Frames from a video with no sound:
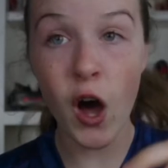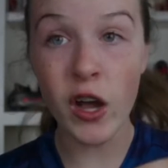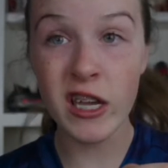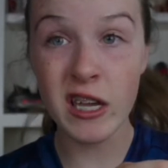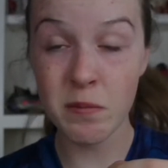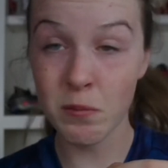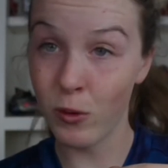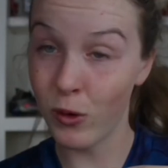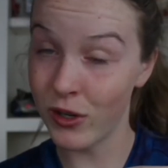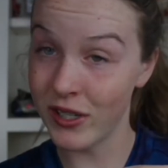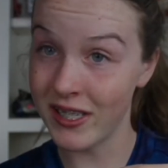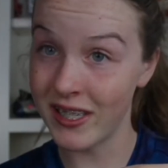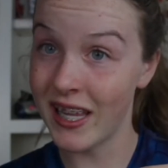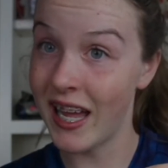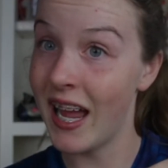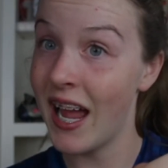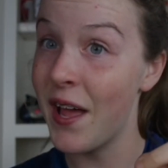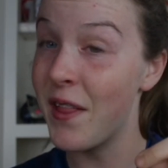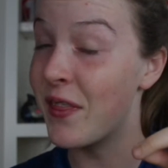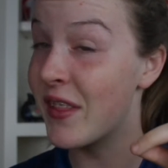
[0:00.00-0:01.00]
more into that in
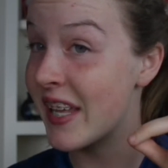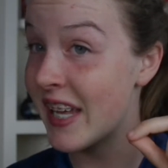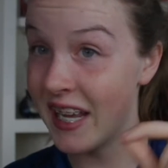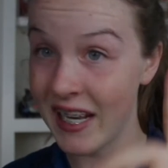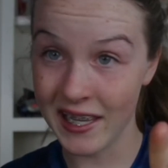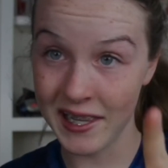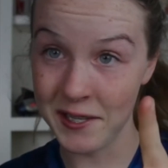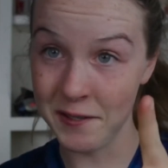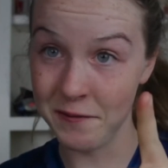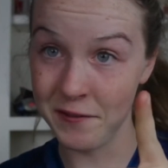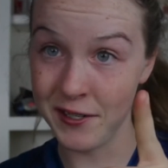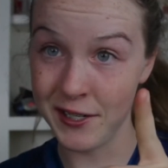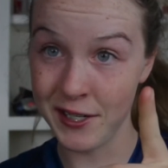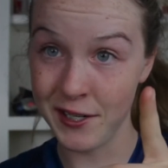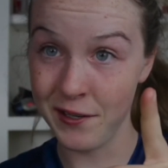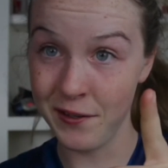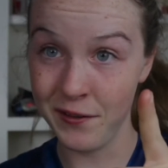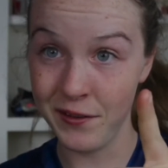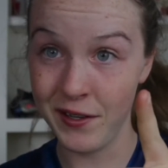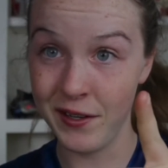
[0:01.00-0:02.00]
the end of the video
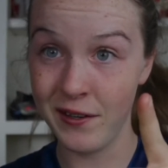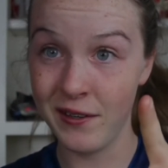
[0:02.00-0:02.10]
though.